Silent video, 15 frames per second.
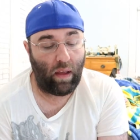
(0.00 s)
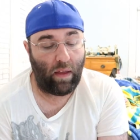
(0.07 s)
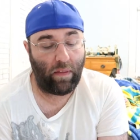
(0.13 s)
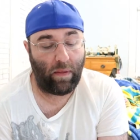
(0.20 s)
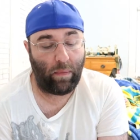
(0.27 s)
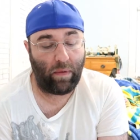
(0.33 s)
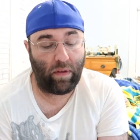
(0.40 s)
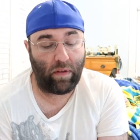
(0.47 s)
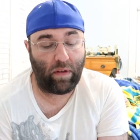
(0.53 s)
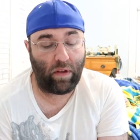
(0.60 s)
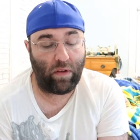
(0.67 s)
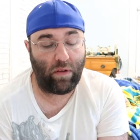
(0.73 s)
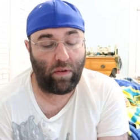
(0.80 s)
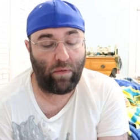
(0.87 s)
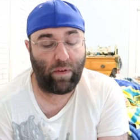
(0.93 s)
And then we
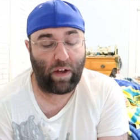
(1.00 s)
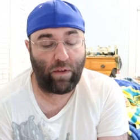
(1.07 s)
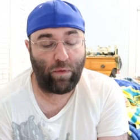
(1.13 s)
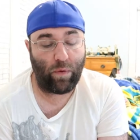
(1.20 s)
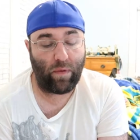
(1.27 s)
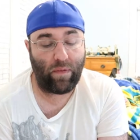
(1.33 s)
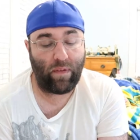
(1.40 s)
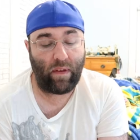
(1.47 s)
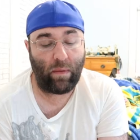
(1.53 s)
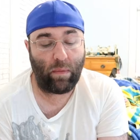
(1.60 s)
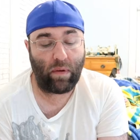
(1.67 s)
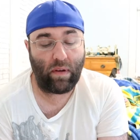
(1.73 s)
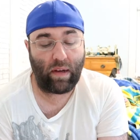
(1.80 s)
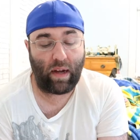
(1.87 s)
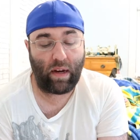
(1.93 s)
go to a flash forward scene
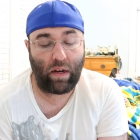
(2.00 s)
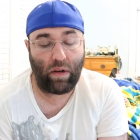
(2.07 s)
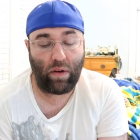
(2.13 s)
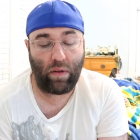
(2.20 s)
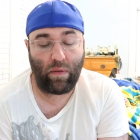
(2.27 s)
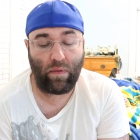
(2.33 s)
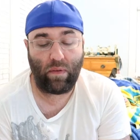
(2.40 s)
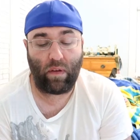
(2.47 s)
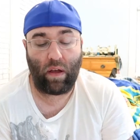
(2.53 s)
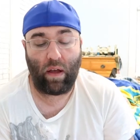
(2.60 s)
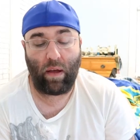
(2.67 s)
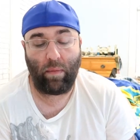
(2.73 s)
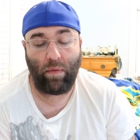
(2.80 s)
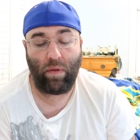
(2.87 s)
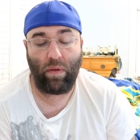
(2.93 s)
where Dinah knows
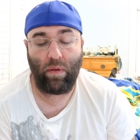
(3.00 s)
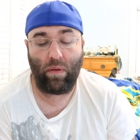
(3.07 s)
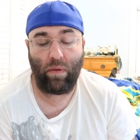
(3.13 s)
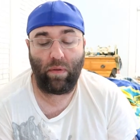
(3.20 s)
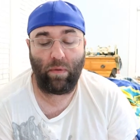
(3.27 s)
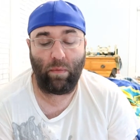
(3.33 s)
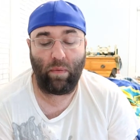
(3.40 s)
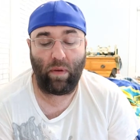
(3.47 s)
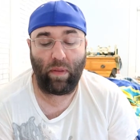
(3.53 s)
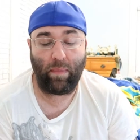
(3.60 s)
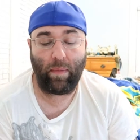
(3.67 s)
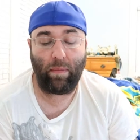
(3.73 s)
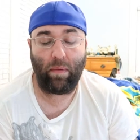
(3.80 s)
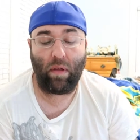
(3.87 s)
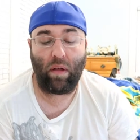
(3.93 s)
um, who one of
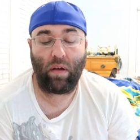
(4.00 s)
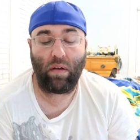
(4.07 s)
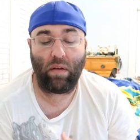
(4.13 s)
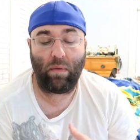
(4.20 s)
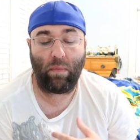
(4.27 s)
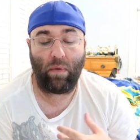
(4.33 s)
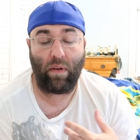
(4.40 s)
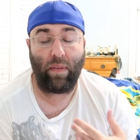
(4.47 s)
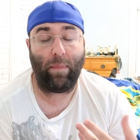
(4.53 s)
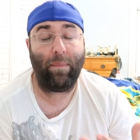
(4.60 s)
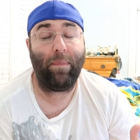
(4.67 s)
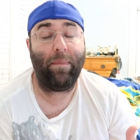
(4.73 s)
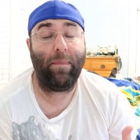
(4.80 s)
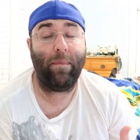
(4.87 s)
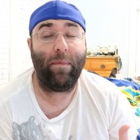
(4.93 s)
the people are, one
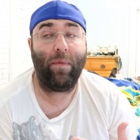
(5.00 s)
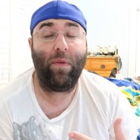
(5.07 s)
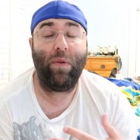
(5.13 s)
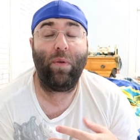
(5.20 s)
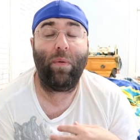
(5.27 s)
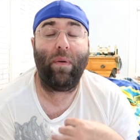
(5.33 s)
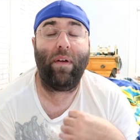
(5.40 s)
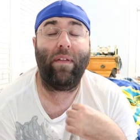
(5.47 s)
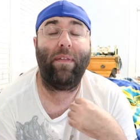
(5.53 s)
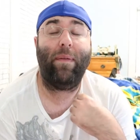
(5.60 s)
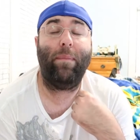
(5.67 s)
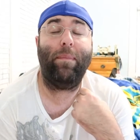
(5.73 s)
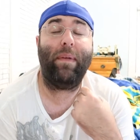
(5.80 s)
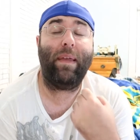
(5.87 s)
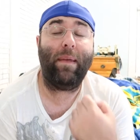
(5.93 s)
who one of
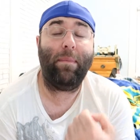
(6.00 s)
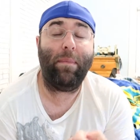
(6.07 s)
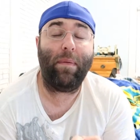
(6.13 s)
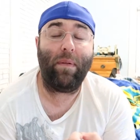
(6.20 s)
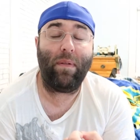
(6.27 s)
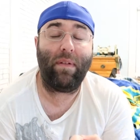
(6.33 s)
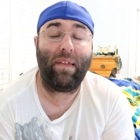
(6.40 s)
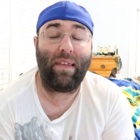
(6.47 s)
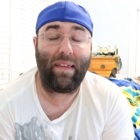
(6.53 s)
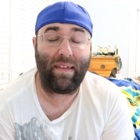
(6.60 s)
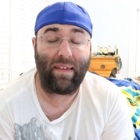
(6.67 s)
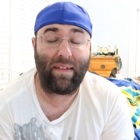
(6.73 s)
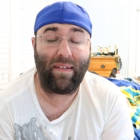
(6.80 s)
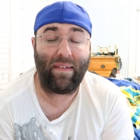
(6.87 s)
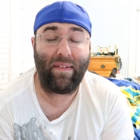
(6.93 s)
the people
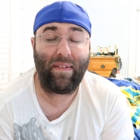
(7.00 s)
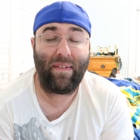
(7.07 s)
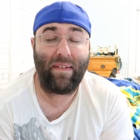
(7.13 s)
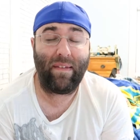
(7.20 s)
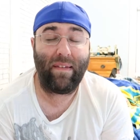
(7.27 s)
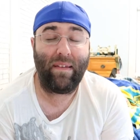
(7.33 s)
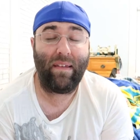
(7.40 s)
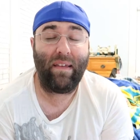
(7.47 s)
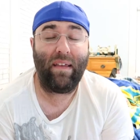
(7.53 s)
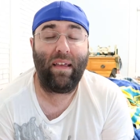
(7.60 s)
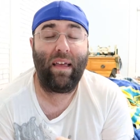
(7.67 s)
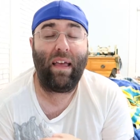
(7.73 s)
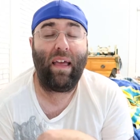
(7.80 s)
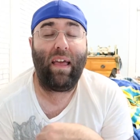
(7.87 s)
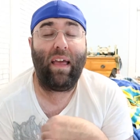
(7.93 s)
is
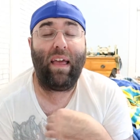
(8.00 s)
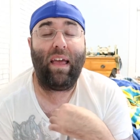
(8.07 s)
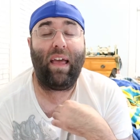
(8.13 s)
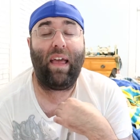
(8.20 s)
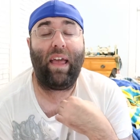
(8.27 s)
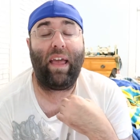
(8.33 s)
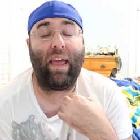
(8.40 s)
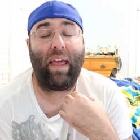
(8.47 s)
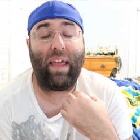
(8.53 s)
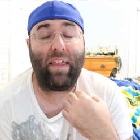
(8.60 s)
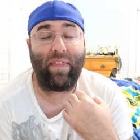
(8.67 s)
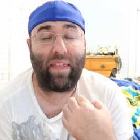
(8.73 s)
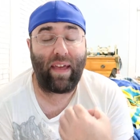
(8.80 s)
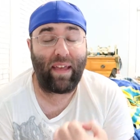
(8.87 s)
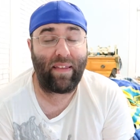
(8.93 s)

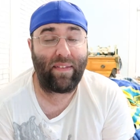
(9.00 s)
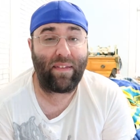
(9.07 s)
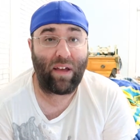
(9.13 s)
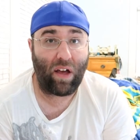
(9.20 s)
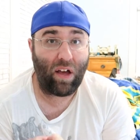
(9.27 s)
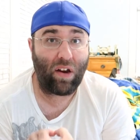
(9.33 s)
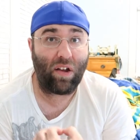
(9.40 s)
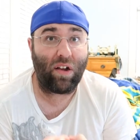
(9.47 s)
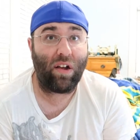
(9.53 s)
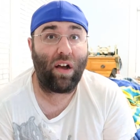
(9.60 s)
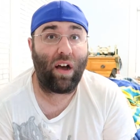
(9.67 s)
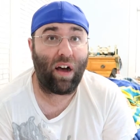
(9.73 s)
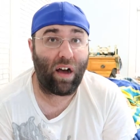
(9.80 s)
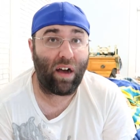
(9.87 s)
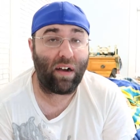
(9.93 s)
and that is Connor
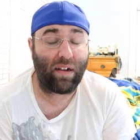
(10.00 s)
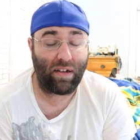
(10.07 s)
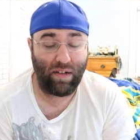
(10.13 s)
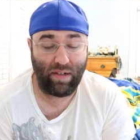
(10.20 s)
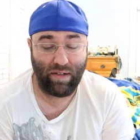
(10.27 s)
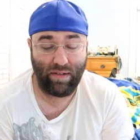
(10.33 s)
Hawk.